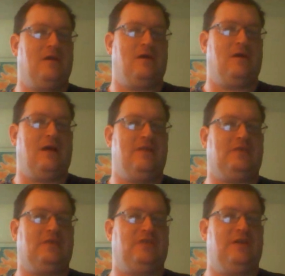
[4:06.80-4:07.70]
I
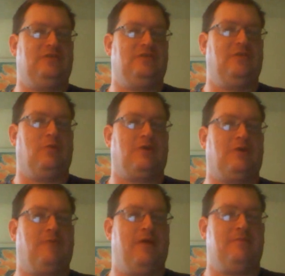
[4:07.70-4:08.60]
think she
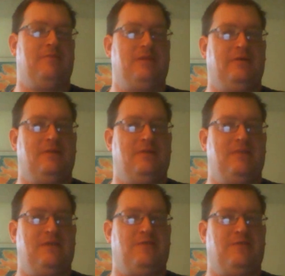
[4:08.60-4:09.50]
works well in period
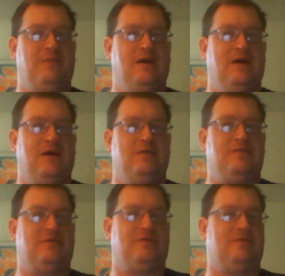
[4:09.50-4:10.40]
pieces
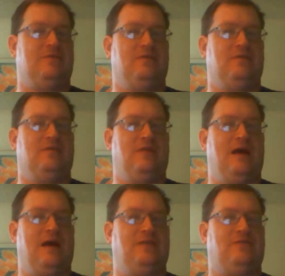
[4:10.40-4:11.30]
because
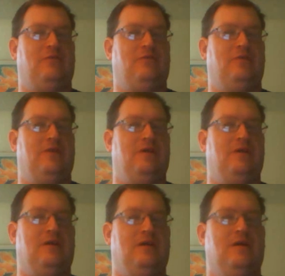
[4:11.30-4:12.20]
that's sort of
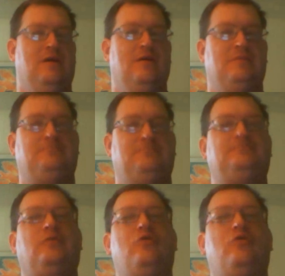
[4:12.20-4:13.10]
the
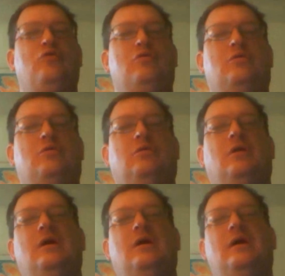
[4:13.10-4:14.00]
cool,
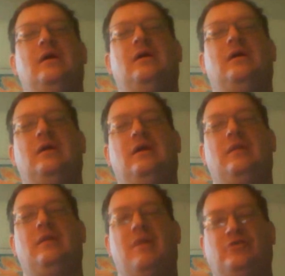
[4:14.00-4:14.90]

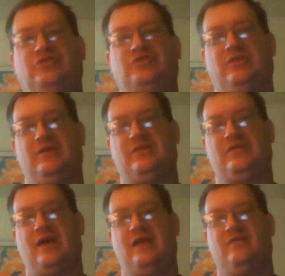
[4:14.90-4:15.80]
emotionless
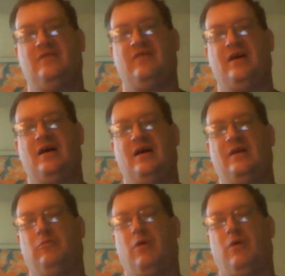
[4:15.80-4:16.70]
kind of
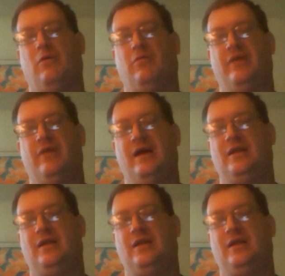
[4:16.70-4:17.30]
role that